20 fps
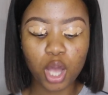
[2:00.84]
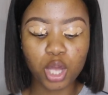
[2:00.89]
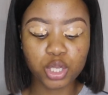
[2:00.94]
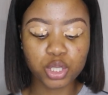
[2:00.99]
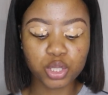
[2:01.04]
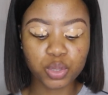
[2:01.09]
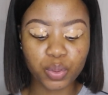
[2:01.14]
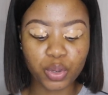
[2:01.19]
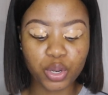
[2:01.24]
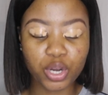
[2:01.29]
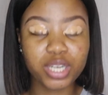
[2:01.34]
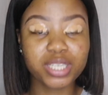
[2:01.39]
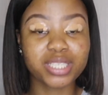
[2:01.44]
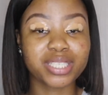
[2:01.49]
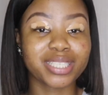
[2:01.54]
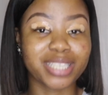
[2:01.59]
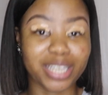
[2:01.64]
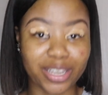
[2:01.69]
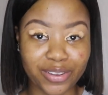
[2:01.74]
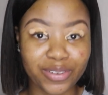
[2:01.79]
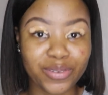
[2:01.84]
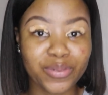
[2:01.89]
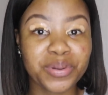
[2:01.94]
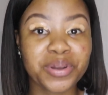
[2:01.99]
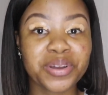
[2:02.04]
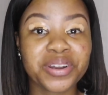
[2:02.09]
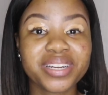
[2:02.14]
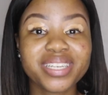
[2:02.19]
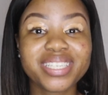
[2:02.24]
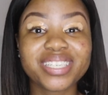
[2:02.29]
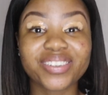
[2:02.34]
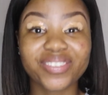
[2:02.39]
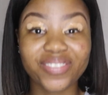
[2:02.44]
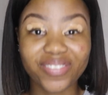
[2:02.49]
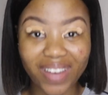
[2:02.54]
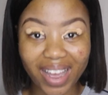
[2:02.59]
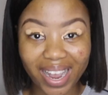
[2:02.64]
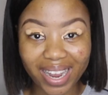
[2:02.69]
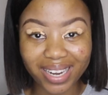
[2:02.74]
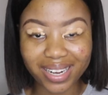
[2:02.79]
So we're gonna
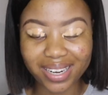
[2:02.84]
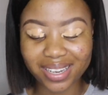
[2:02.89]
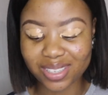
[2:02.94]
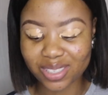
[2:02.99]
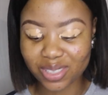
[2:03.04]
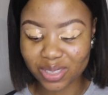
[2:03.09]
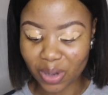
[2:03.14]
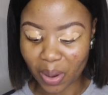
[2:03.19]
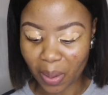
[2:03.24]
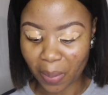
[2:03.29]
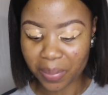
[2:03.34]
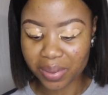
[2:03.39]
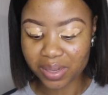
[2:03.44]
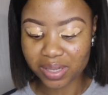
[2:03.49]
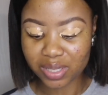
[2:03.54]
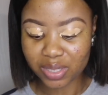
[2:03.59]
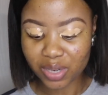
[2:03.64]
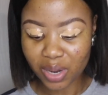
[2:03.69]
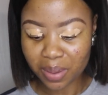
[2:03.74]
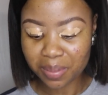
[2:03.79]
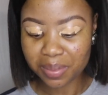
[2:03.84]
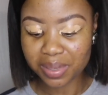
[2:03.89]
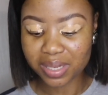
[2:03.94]
define a snob. A snob